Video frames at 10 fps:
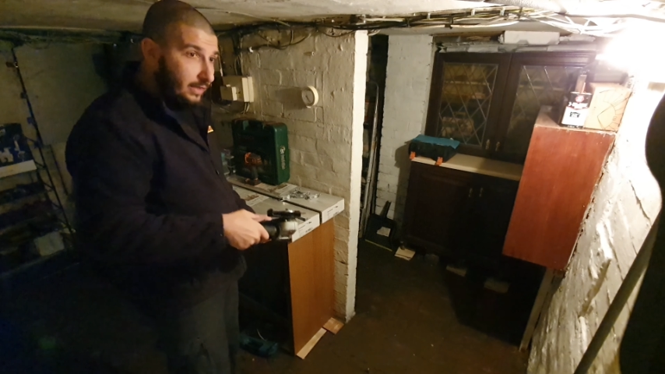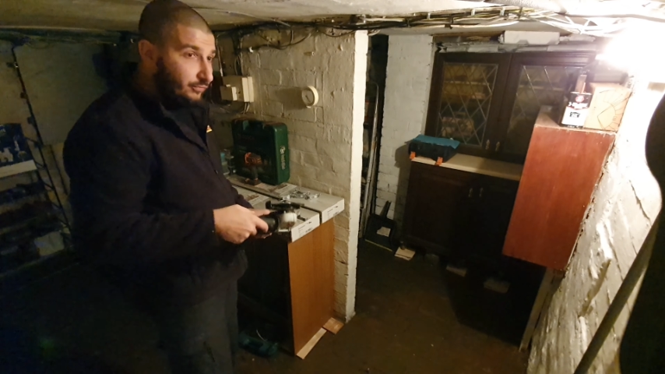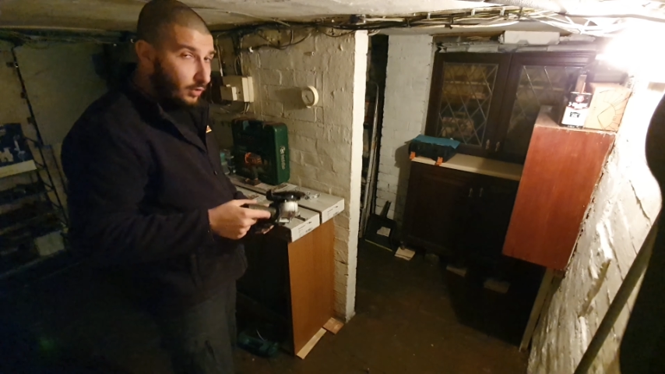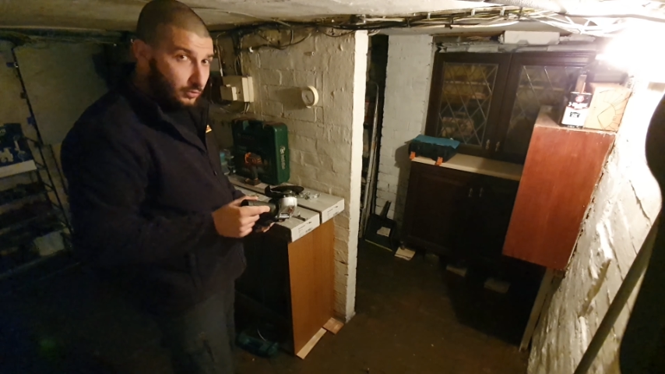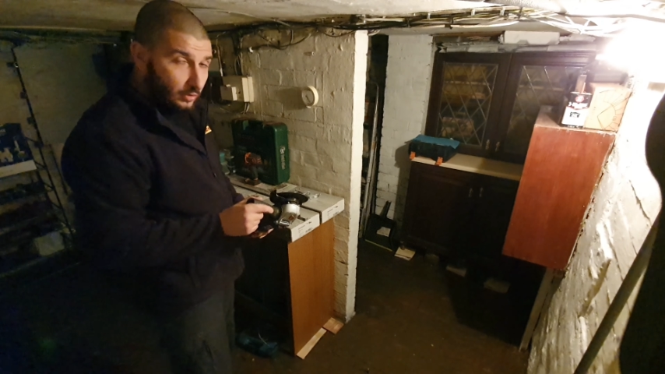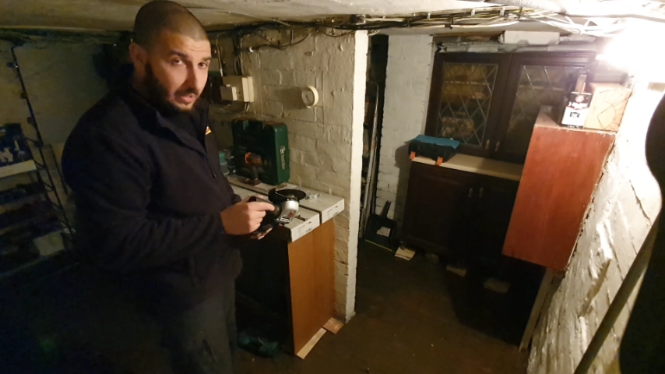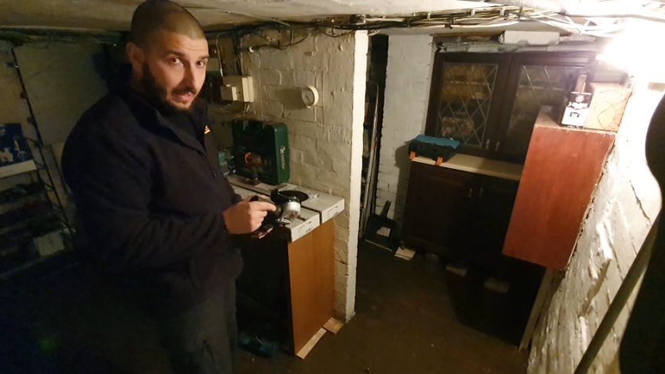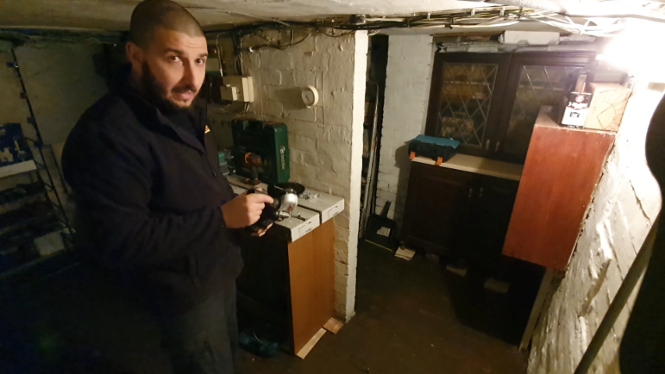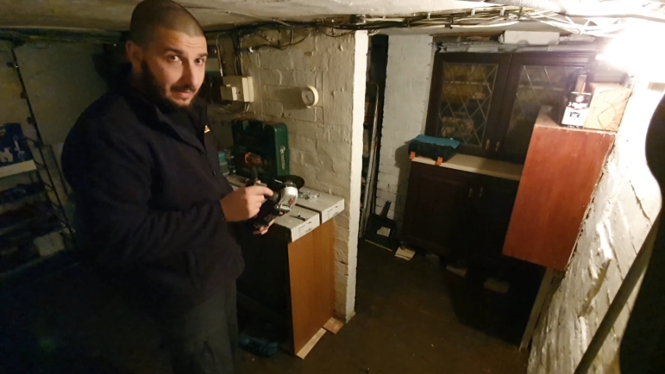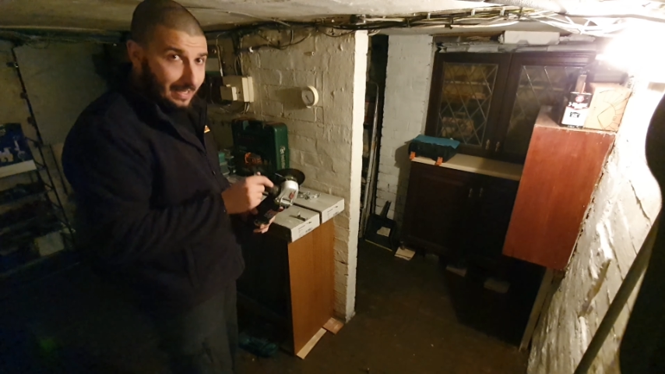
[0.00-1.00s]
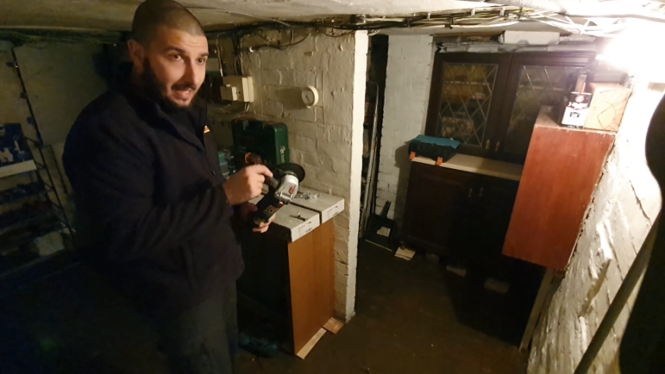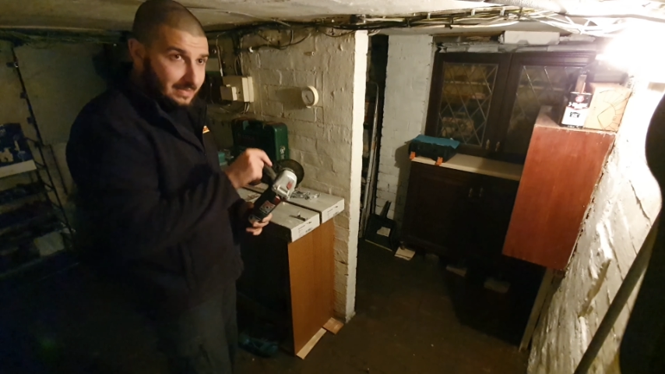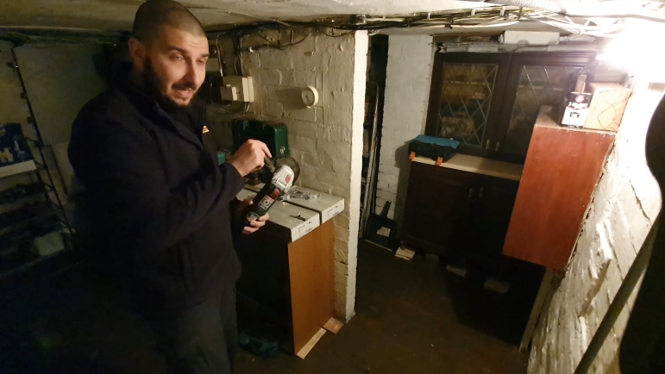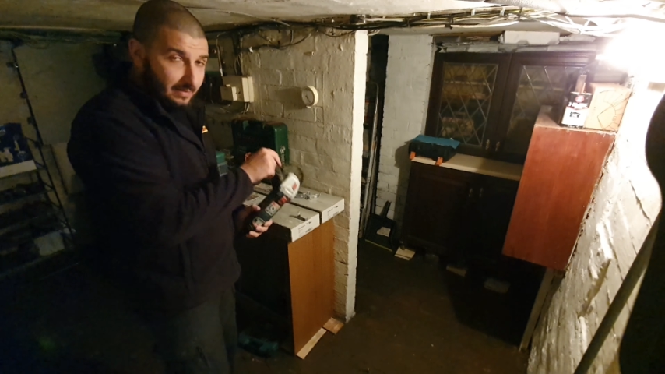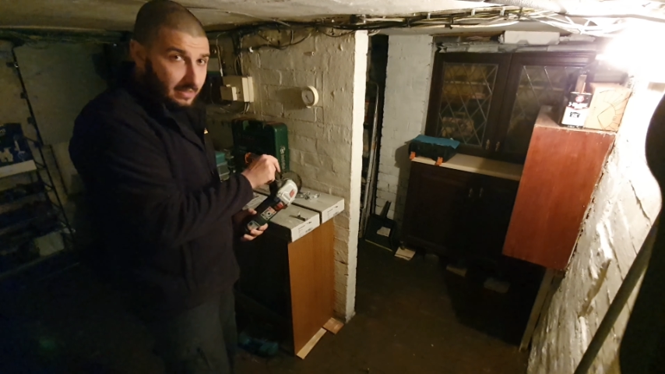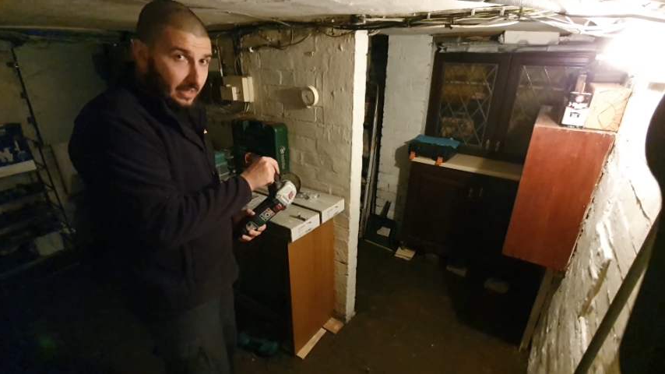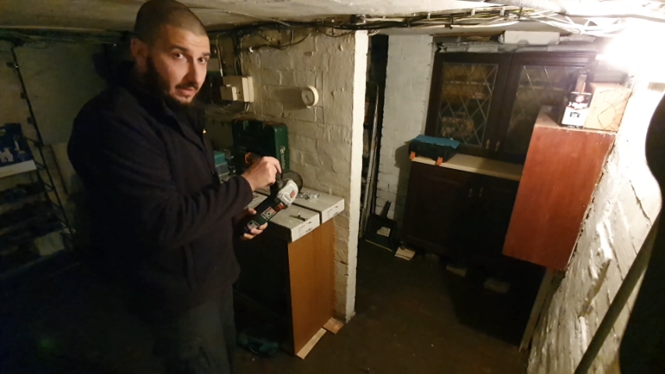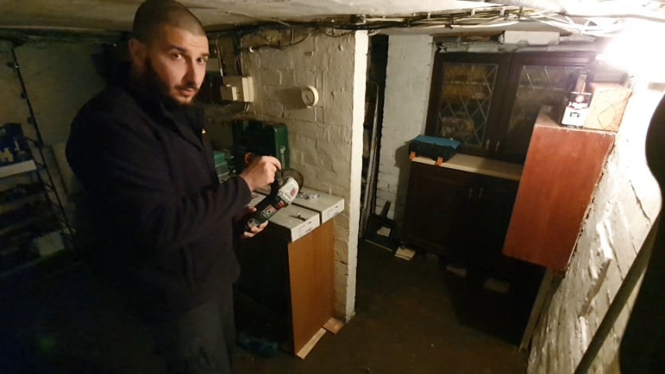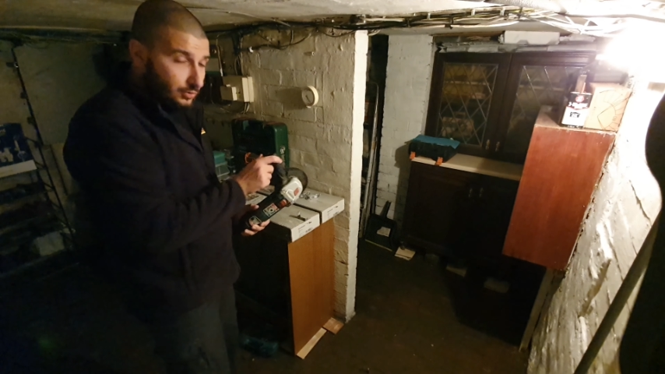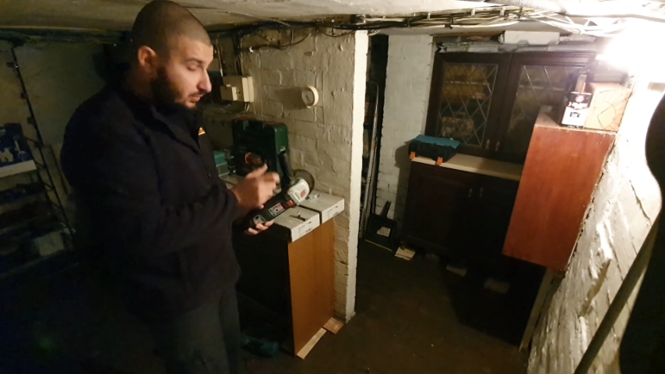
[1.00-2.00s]
If you're doing it as I did
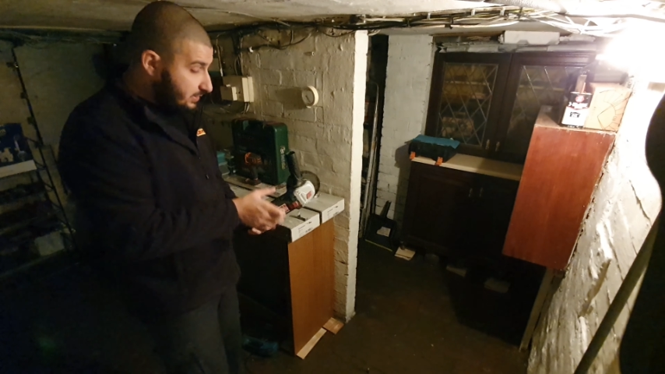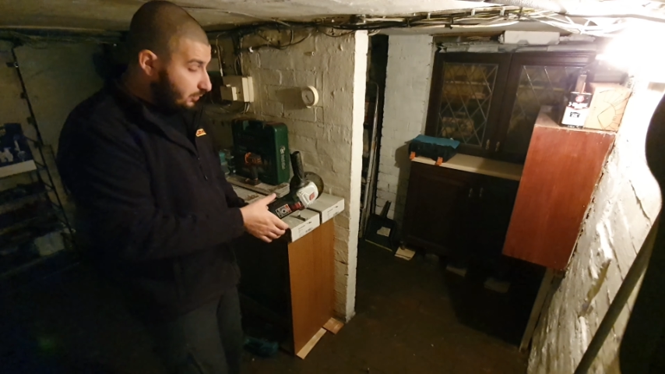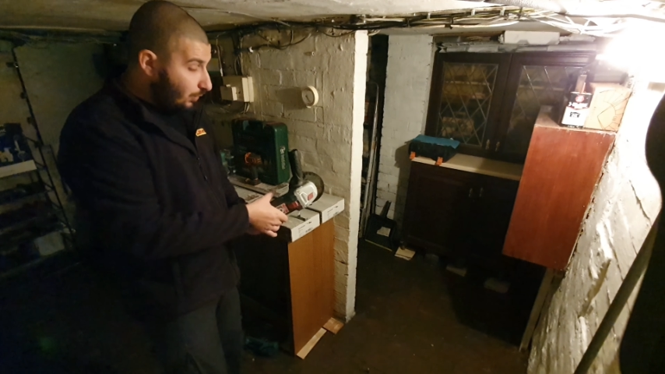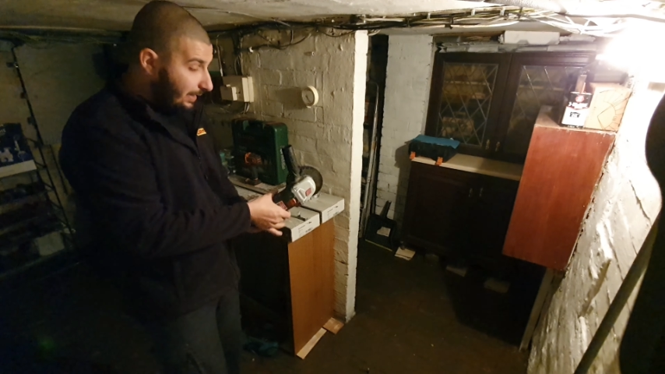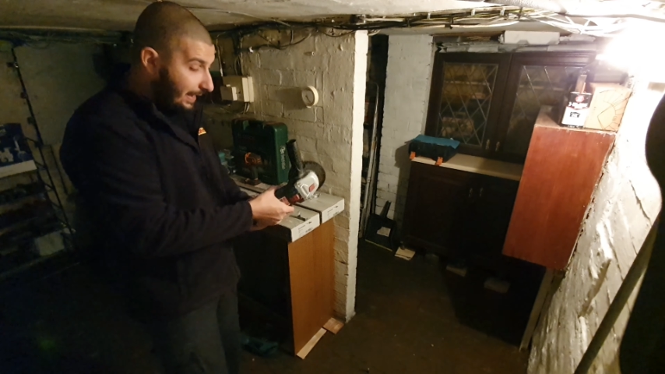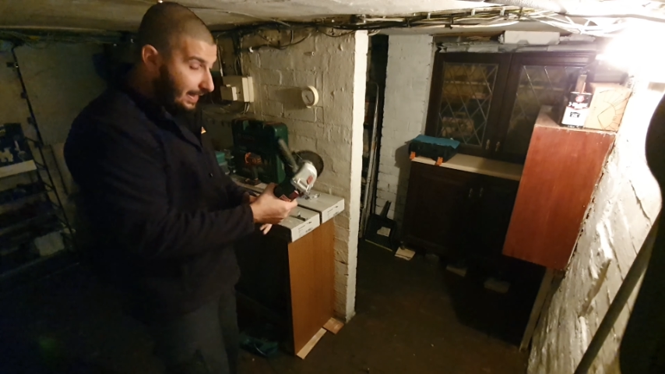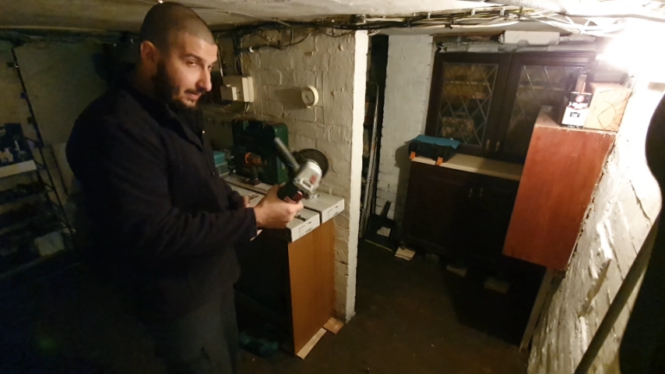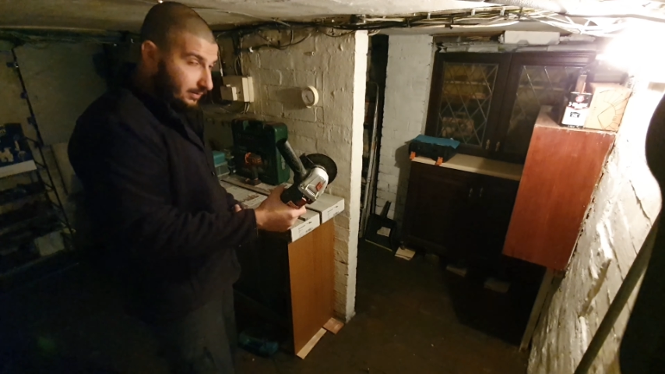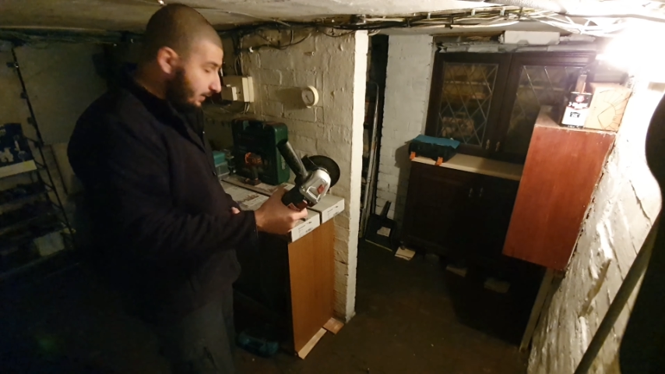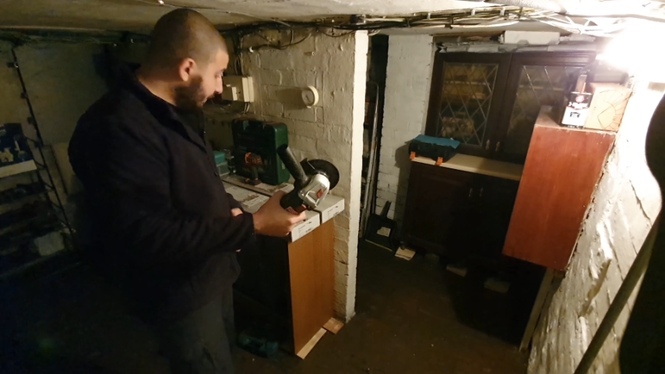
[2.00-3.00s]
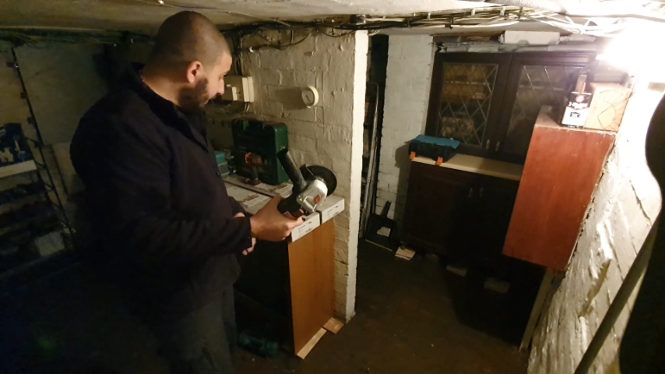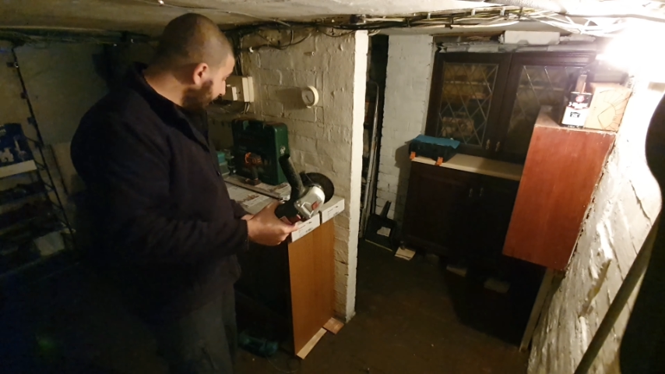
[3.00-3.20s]
it, using one hand